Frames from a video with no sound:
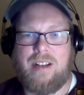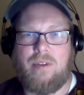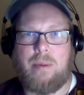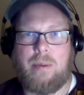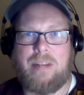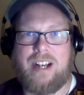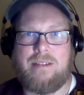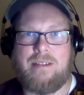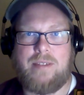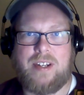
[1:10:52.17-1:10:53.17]

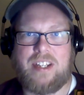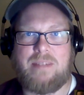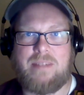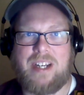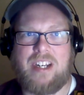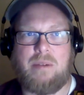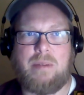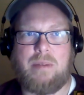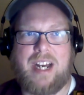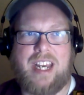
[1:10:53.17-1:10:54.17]
above and expecting them
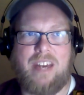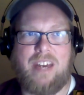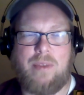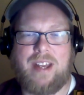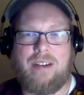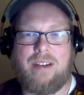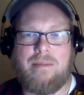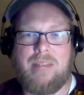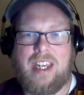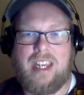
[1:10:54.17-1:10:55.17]
to buy in
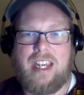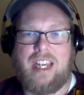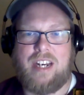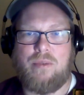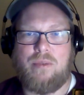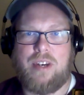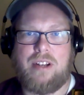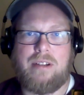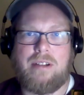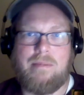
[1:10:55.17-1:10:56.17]
without any real